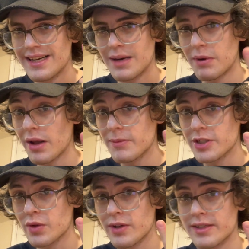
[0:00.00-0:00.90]
about
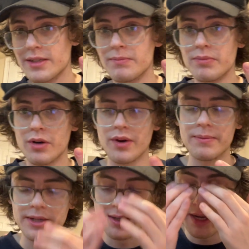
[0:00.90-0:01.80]
object-oriented
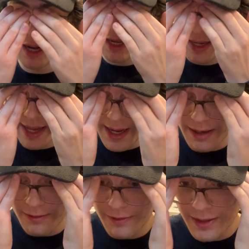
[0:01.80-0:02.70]
programming.
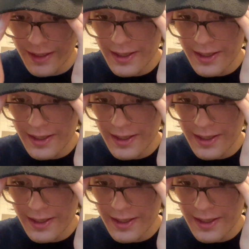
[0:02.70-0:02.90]
I'm